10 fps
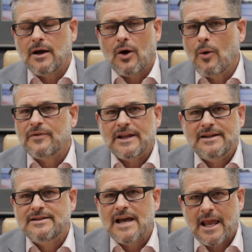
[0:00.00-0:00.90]
hopefully
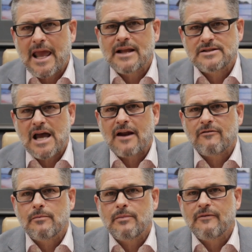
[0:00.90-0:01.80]
decades out of
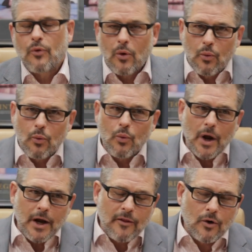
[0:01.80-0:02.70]
it before
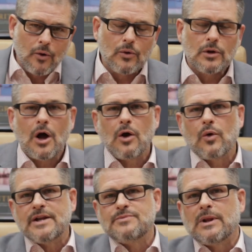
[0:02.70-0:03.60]
another
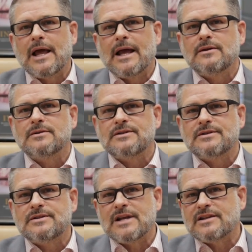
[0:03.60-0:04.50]
long-range plan
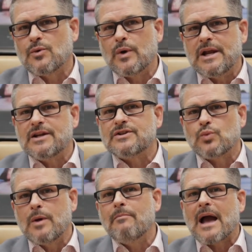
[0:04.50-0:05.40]
says that we need to
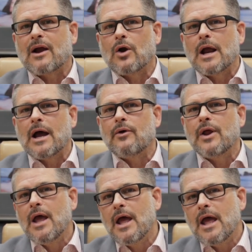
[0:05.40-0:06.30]
sweep back around
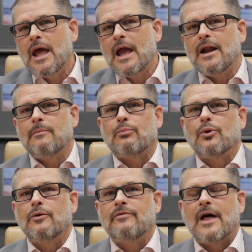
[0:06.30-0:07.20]
and
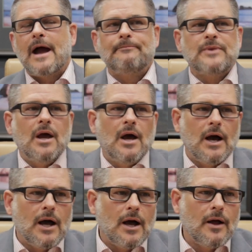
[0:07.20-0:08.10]
improve that.
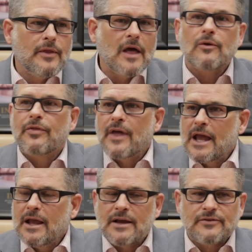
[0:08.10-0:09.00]
The other
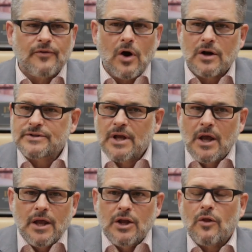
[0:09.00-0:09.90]
thing, as far as
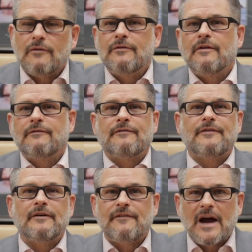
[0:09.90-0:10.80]

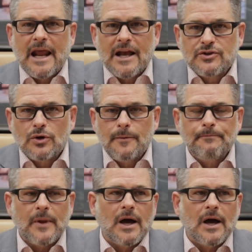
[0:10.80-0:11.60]
the financial